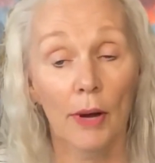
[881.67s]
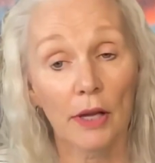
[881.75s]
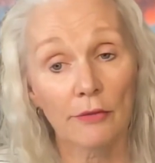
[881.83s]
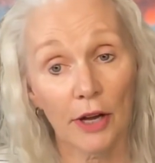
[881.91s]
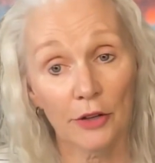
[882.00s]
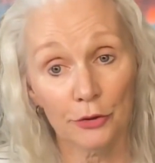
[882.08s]

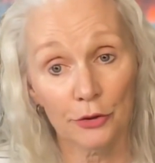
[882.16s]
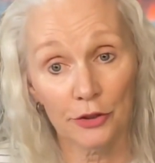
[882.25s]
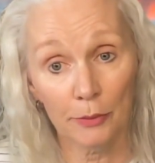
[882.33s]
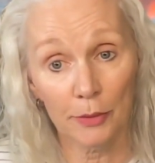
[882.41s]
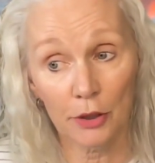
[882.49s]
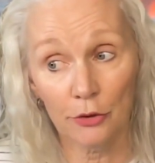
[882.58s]
advice for
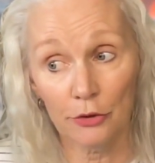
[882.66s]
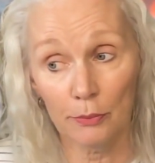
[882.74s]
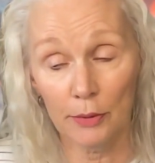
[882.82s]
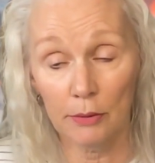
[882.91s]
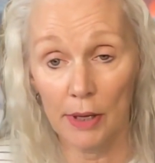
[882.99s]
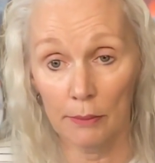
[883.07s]
somebody who's a
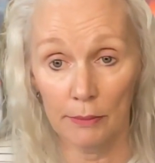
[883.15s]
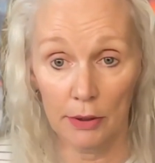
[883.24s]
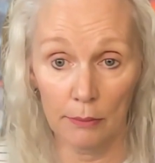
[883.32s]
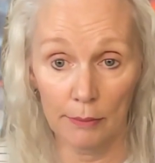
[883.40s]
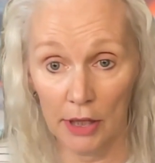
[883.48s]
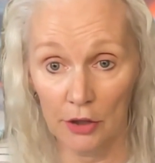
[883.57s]

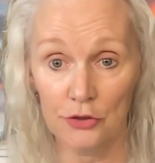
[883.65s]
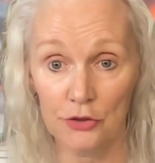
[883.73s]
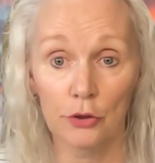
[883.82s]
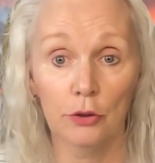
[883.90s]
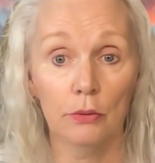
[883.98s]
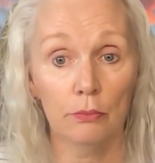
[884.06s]
middle manager
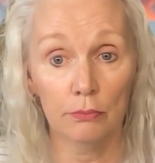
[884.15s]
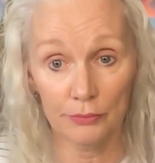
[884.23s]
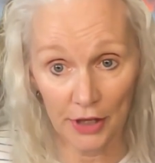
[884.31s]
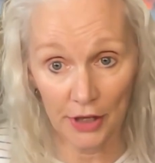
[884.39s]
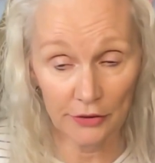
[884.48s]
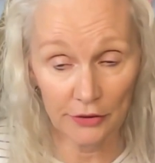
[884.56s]
who
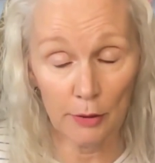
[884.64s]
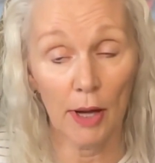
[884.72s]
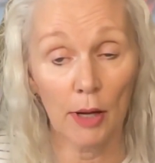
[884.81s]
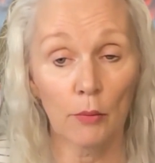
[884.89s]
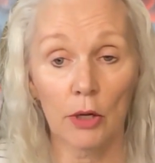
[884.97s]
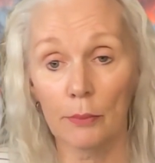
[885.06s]
thinks they
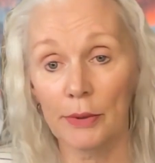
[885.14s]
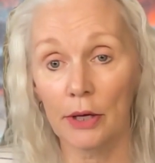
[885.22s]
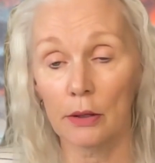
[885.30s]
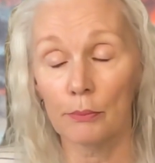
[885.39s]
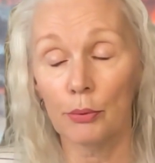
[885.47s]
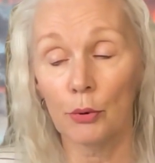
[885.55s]
might want to be
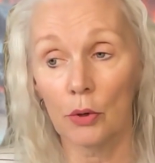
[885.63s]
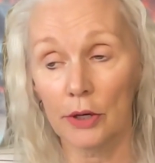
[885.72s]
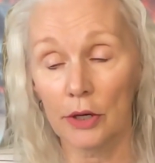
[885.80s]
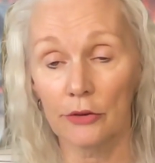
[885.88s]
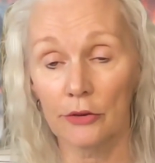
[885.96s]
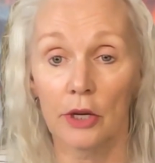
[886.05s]
on a board
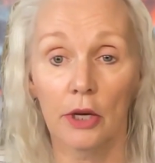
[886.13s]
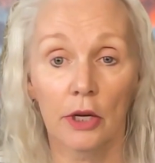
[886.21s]
is,